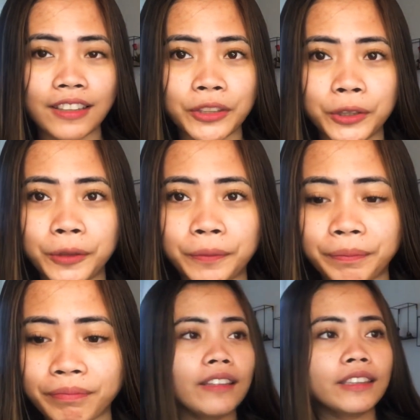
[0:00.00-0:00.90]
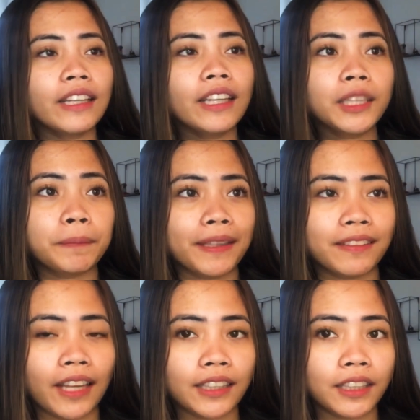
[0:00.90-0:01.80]
So, and I think it's
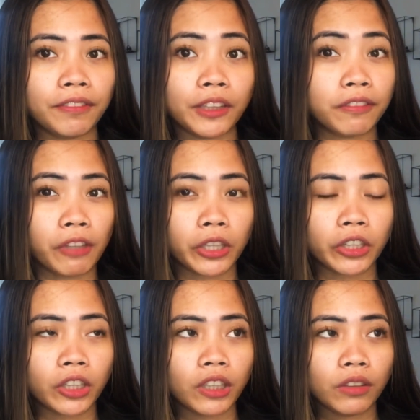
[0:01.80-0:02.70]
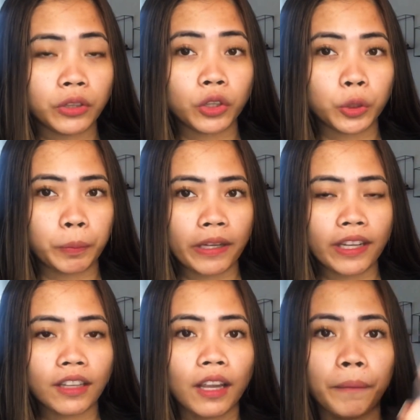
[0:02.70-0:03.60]
best, guys, if it's farther when you spray
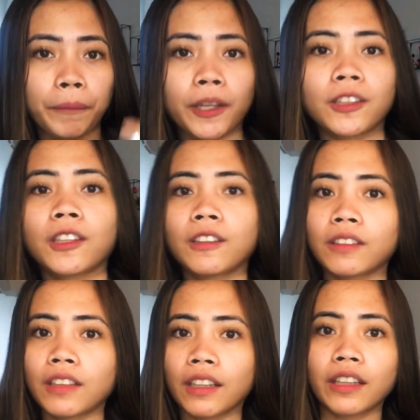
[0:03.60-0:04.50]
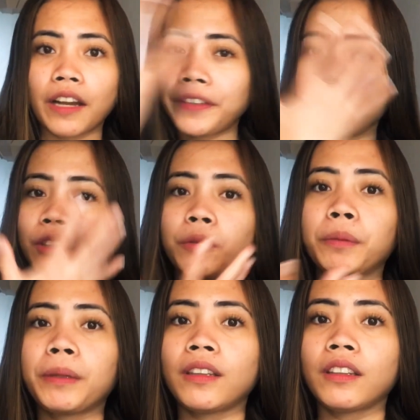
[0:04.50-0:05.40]
it, because so the coverage will
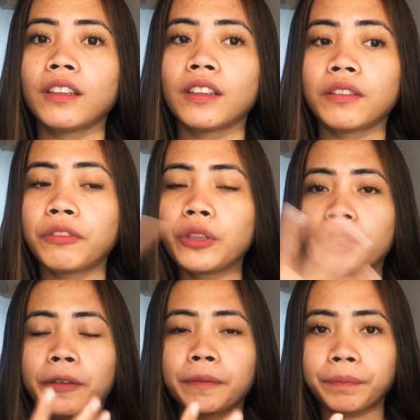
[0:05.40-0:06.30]
be fuller.